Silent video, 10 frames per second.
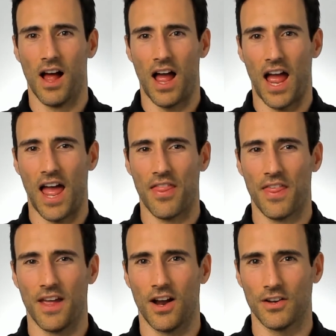And
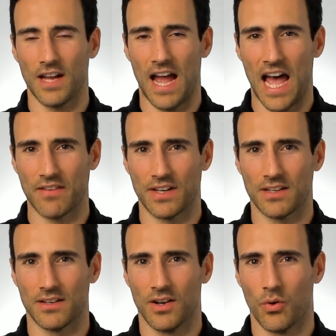there you have
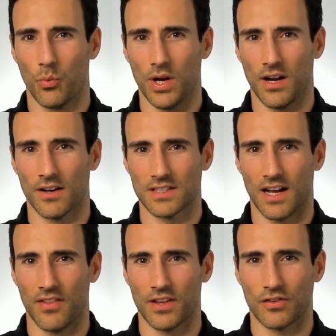it. We are
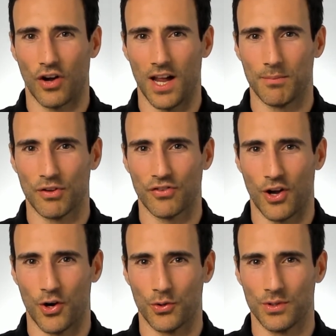done the time and
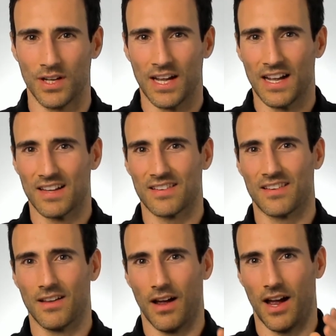zone
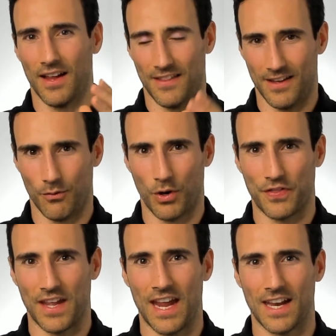with
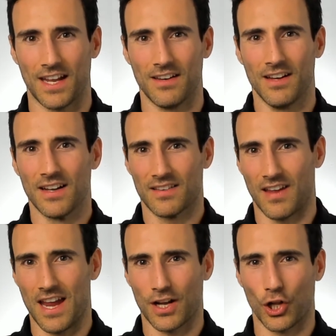the hidden.
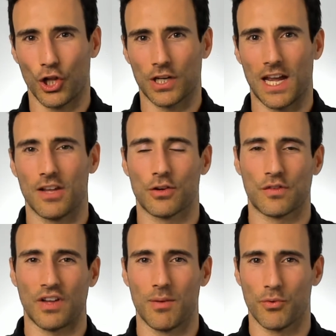Take a look at your
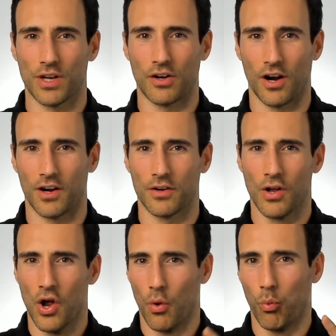summary card.
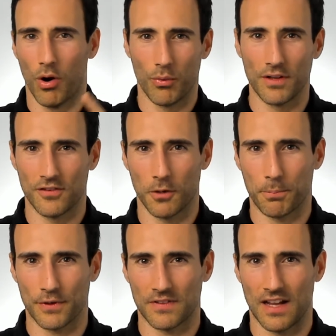What was your
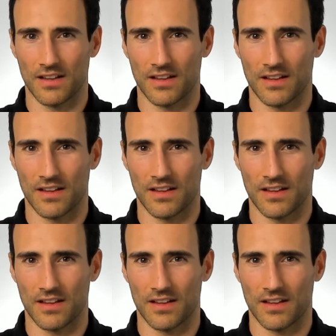percent?